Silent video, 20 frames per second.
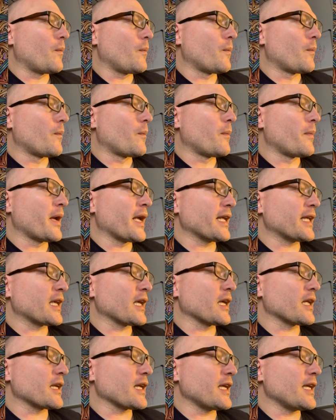making
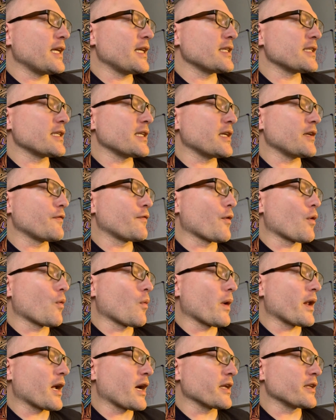it easy for
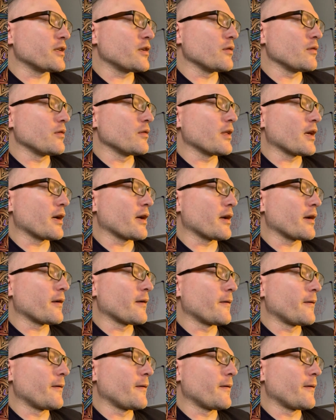when I do